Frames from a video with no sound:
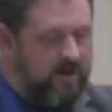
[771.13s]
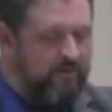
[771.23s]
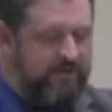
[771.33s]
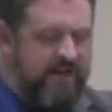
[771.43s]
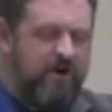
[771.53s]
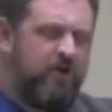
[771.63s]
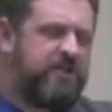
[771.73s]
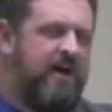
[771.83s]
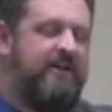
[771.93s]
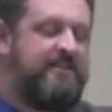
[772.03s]
But then he goes
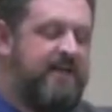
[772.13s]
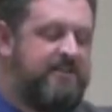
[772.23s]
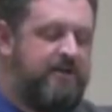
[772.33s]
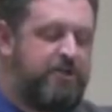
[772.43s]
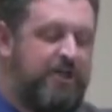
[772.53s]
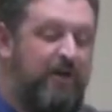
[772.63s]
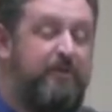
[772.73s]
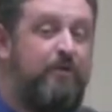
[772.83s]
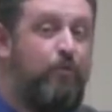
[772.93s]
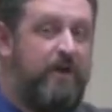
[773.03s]
on and he says, there shall
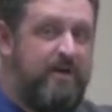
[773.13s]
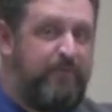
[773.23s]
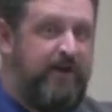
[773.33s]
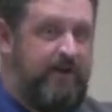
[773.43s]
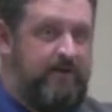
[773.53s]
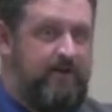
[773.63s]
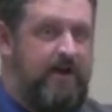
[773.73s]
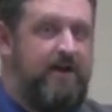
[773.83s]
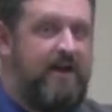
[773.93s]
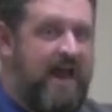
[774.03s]
be weeping
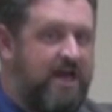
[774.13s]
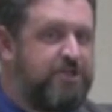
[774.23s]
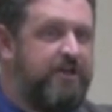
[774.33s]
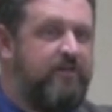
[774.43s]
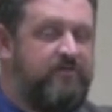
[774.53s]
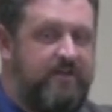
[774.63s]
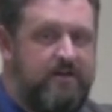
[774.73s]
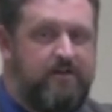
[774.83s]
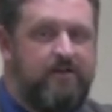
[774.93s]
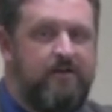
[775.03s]
and gnashing of
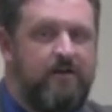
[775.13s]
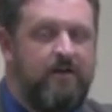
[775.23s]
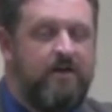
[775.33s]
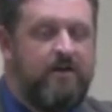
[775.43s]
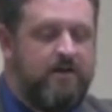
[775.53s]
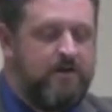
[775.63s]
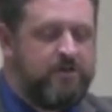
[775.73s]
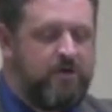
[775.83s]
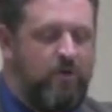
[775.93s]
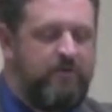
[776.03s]
teeth.
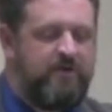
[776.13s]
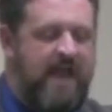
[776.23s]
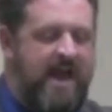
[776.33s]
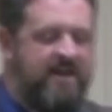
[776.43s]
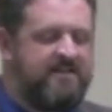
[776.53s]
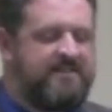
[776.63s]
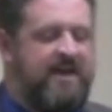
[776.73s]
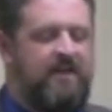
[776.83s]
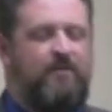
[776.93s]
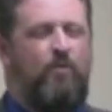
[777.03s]
So when Hannah is
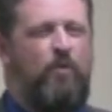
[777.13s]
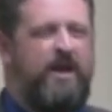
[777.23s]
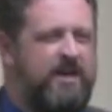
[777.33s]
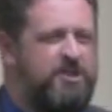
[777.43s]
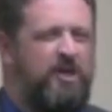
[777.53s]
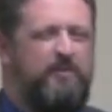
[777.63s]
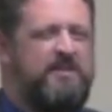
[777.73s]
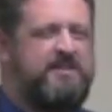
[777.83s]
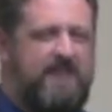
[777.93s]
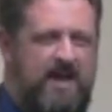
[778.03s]
saying the wicked shall be
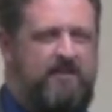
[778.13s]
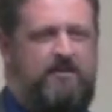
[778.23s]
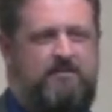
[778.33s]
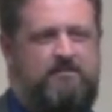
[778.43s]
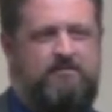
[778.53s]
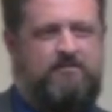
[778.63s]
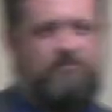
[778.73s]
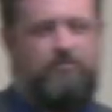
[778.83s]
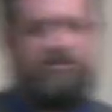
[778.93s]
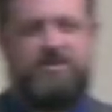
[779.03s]
silent,
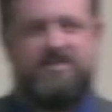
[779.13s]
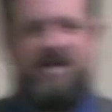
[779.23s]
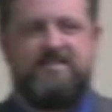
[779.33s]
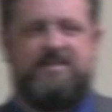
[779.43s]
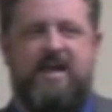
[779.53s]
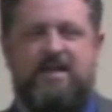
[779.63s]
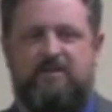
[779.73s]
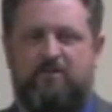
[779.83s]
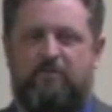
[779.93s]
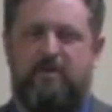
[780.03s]
which she's not saying
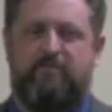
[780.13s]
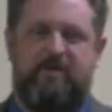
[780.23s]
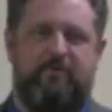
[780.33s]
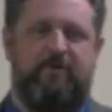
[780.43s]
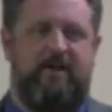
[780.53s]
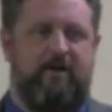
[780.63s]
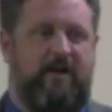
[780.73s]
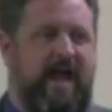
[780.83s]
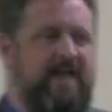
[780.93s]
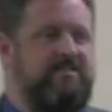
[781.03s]
that the, the people that are
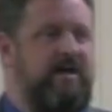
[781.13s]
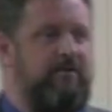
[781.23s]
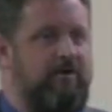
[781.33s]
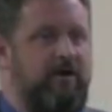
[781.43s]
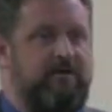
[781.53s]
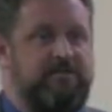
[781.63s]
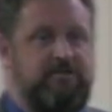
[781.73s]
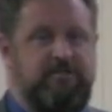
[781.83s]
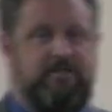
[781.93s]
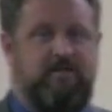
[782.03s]
cast out of darkness
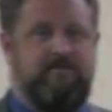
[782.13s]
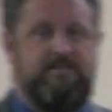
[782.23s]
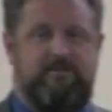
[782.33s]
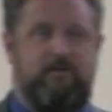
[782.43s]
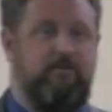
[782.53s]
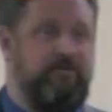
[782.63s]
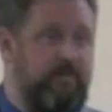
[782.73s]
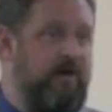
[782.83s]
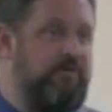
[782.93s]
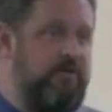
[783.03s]
are just going to sit there with their
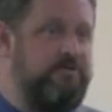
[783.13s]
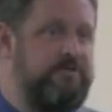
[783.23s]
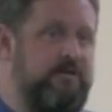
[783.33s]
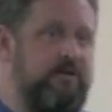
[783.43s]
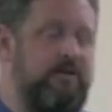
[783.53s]
mouth closed.